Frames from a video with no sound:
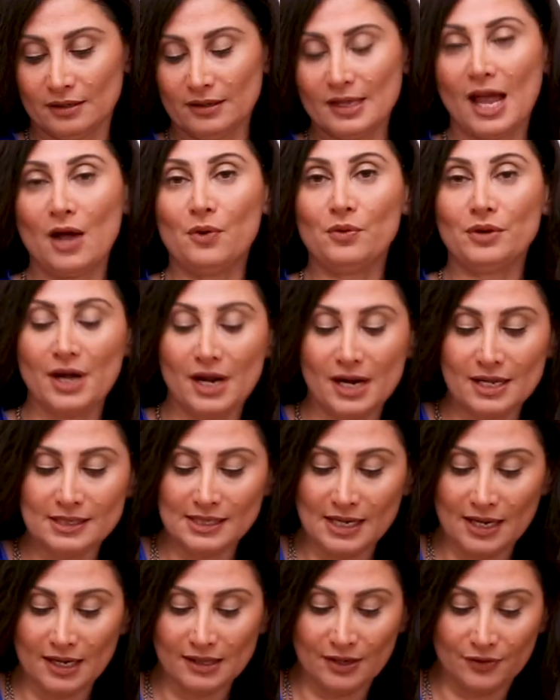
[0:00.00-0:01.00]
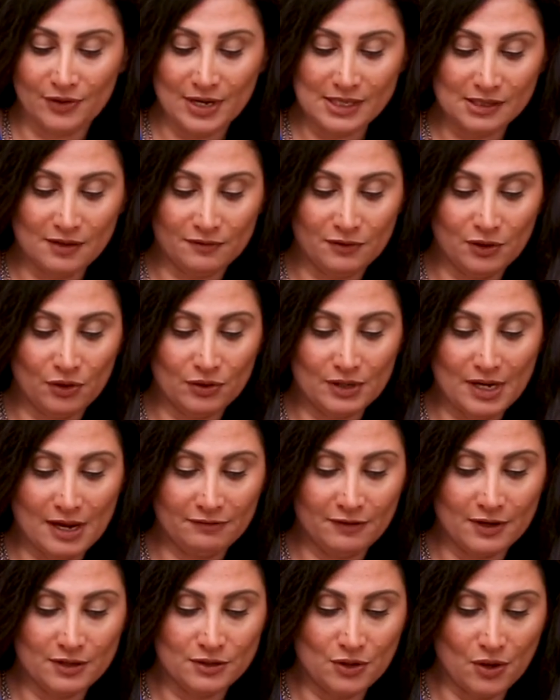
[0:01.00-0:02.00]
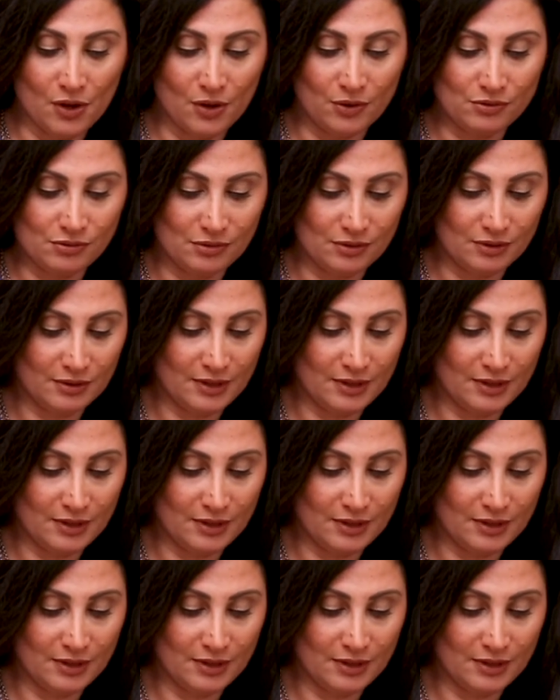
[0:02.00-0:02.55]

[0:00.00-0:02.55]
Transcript: Now we're gonna take the rest of the kunafa dough